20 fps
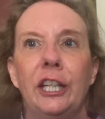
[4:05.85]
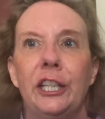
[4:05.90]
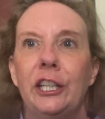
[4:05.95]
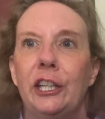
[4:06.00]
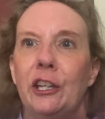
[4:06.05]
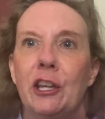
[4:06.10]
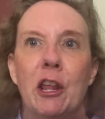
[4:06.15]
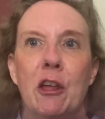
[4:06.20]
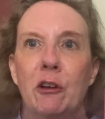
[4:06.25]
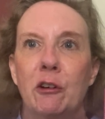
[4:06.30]

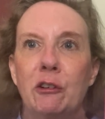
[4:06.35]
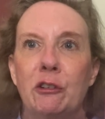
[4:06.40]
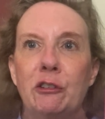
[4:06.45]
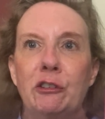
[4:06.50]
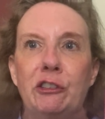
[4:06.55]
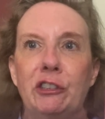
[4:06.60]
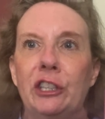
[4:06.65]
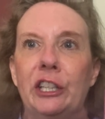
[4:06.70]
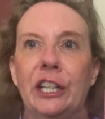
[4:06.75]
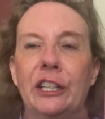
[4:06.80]
You know,
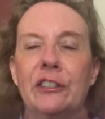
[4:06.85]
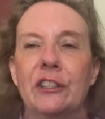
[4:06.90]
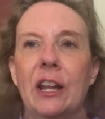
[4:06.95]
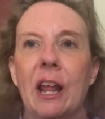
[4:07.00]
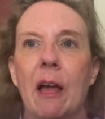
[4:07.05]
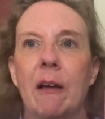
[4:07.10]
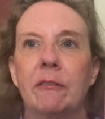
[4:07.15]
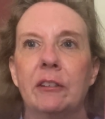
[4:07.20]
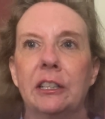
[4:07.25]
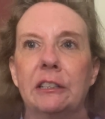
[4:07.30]
she doesn't
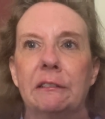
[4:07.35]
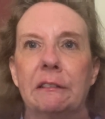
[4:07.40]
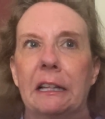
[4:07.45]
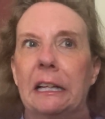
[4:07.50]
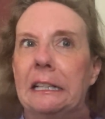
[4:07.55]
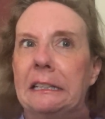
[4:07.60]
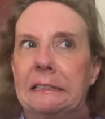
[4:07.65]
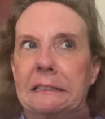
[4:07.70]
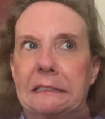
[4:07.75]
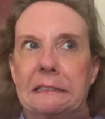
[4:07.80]
have a
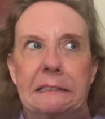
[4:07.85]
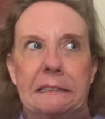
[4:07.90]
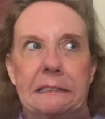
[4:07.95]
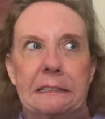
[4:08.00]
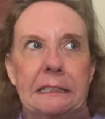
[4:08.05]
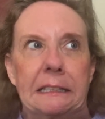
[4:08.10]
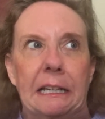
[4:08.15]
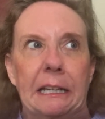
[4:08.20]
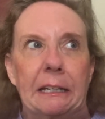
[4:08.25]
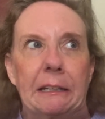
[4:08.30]
license
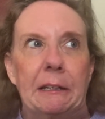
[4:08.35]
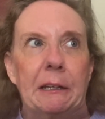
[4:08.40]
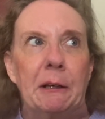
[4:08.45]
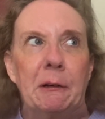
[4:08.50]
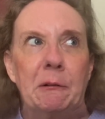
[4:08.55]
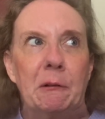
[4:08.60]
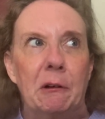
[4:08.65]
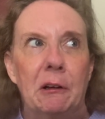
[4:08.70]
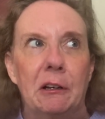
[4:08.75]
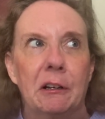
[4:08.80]
that I
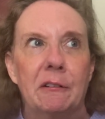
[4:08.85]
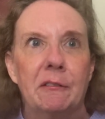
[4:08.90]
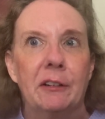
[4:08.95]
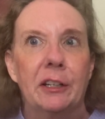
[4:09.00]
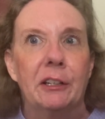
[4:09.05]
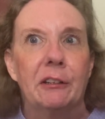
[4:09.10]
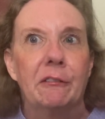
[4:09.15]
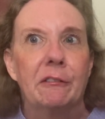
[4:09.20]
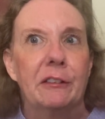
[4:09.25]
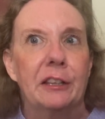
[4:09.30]
know of.
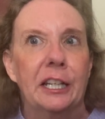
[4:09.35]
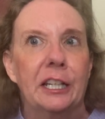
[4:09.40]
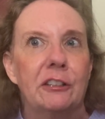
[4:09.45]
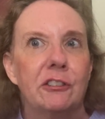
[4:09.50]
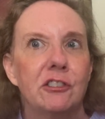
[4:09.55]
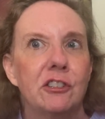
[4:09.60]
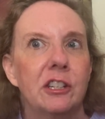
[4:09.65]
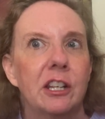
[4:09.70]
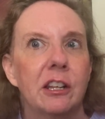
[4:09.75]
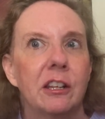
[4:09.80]
I don't think
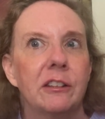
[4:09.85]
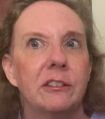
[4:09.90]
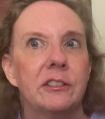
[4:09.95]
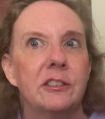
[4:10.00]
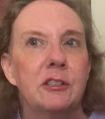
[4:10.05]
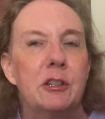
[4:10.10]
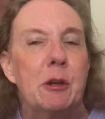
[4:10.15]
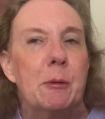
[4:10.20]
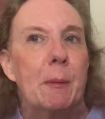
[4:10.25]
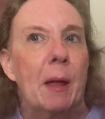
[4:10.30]
she
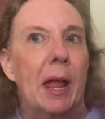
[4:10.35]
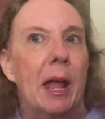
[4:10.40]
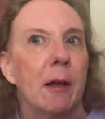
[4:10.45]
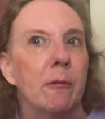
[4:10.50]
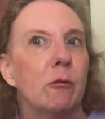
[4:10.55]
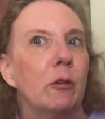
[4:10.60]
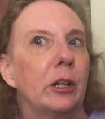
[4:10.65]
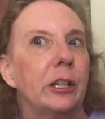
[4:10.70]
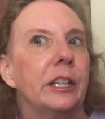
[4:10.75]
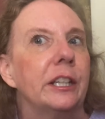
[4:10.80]
does. She may
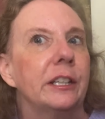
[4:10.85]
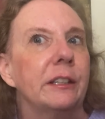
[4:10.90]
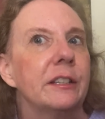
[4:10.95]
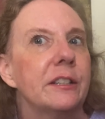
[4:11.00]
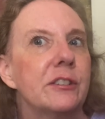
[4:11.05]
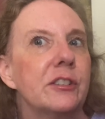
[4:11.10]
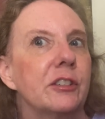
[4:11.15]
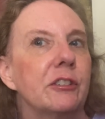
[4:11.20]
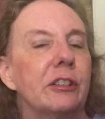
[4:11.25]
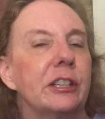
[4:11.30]
have one in the
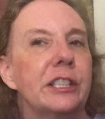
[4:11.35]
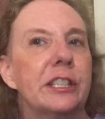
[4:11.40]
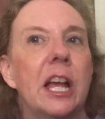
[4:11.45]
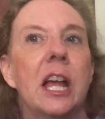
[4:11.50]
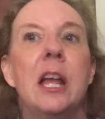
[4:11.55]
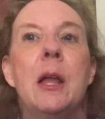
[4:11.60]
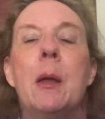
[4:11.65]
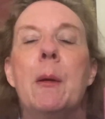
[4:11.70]
series.